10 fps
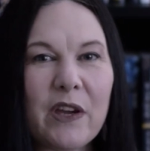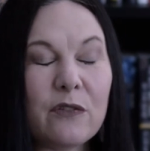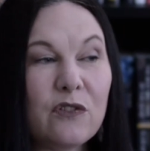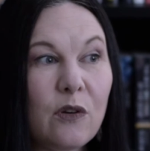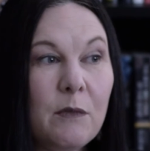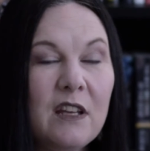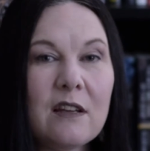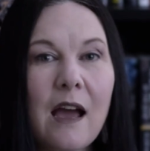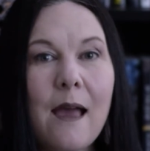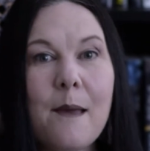there's so many
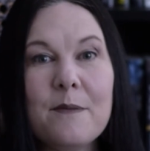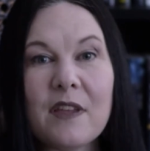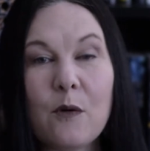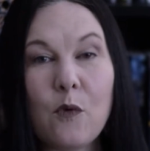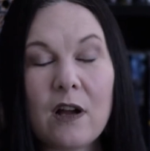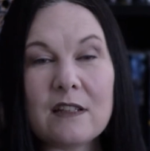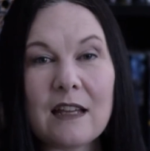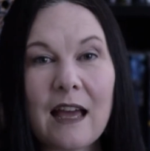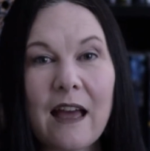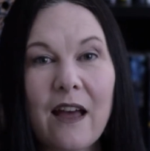times I want to
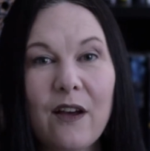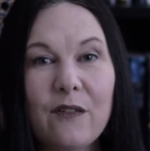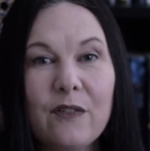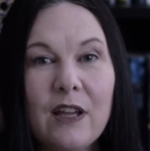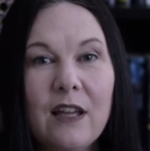have